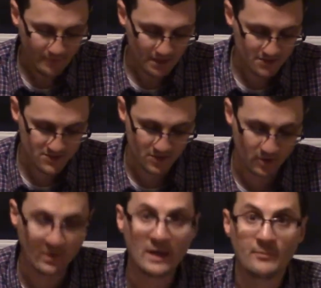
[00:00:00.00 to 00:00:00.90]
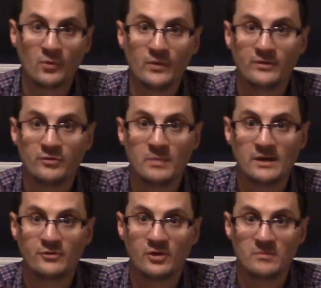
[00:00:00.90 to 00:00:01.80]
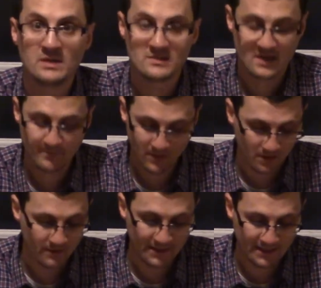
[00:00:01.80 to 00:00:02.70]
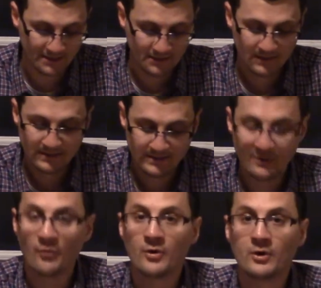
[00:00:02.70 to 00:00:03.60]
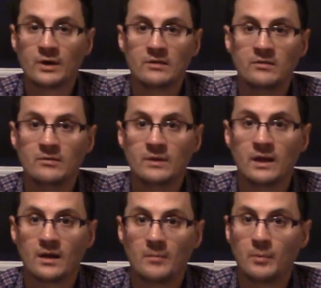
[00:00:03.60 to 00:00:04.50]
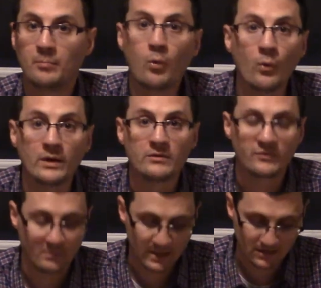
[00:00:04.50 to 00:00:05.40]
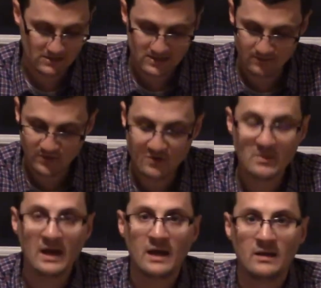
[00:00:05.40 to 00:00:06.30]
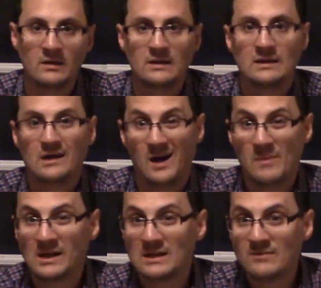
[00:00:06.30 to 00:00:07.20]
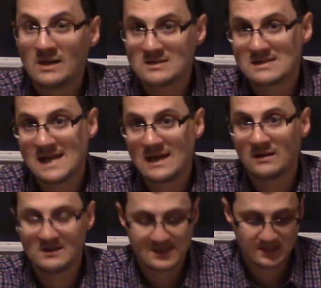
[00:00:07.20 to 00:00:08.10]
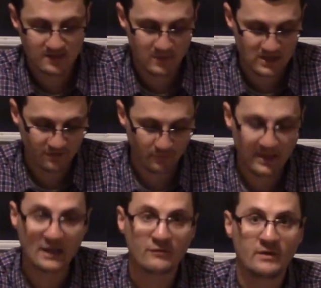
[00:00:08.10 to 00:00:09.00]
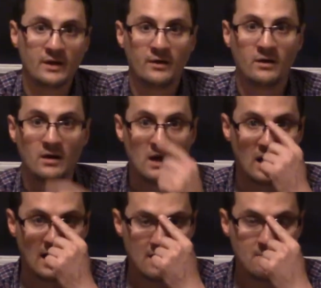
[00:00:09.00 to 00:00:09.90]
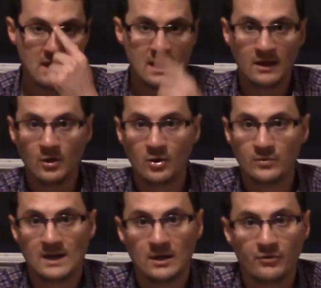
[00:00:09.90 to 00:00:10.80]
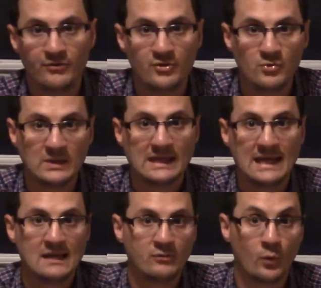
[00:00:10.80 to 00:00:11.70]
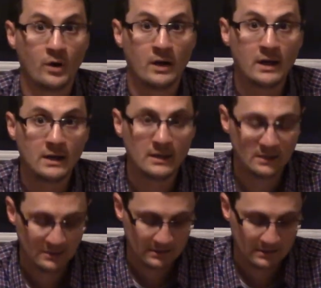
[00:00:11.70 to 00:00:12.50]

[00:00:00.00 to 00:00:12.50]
So I'm going to basically be skimping on that in order to get a couple points. I'm not going to skimp too bad. I might leave it as a 10 because that's the base for Pathfinder. I may go down to an 8 or a 9